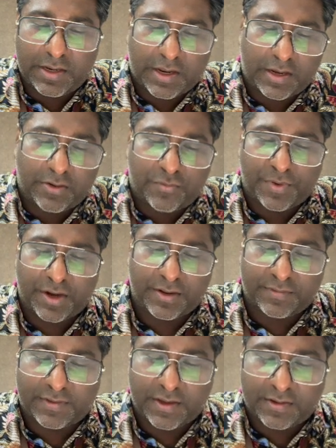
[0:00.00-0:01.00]
and you
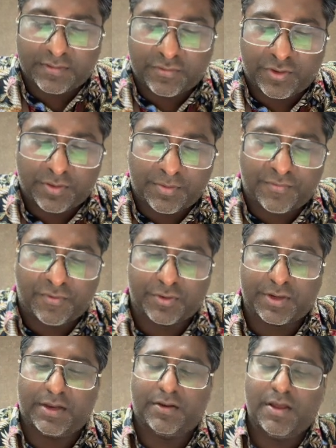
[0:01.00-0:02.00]
minus here is going to be
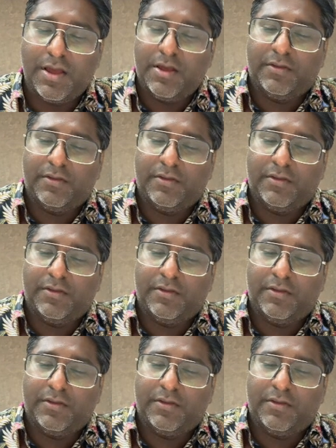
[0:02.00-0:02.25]
14.